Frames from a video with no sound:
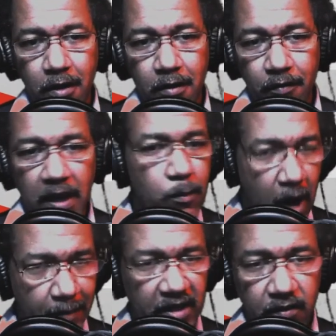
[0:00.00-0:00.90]
Name how
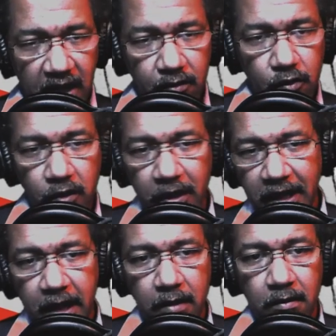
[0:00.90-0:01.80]
many states are in
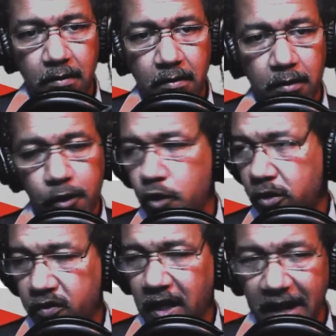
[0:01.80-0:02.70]
debt? New York
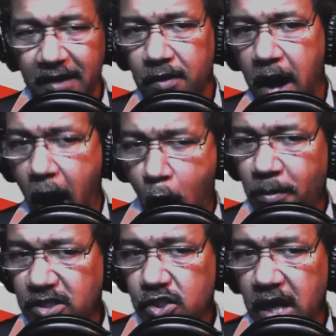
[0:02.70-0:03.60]
State has how
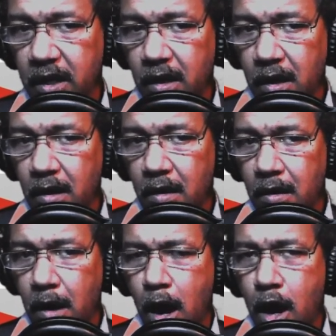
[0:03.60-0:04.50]
much debt?
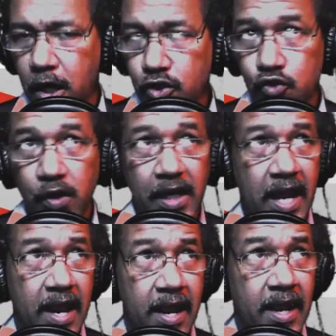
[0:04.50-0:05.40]

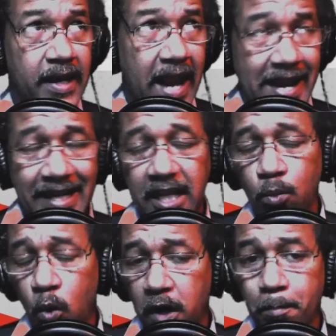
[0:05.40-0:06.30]

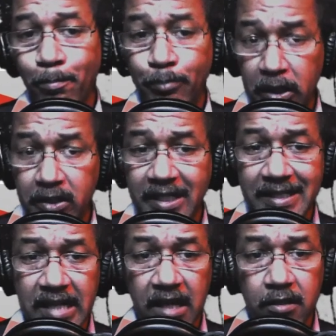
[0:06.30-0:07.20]
$181 billion.
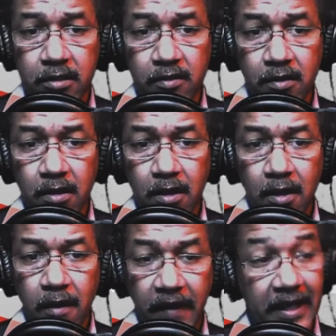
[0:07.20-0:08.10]

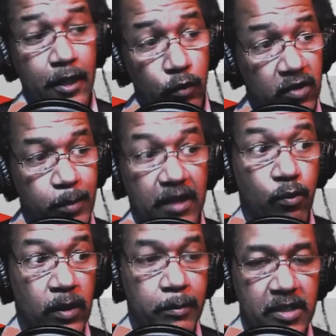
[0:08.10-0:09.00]
That increased by
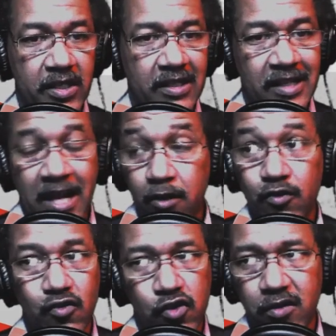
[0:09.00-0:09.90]
$3 billion
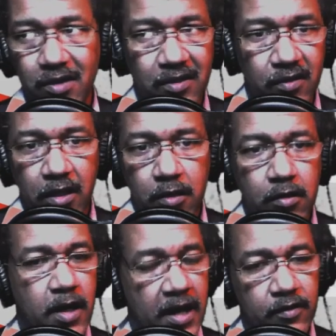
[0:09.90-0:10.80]
just this year,
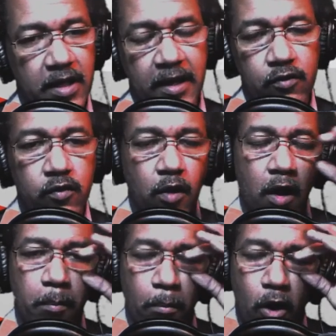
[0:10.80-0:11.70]
as announced on
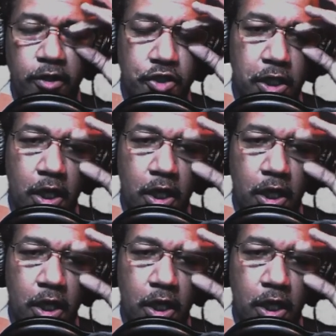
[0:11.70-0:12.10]
March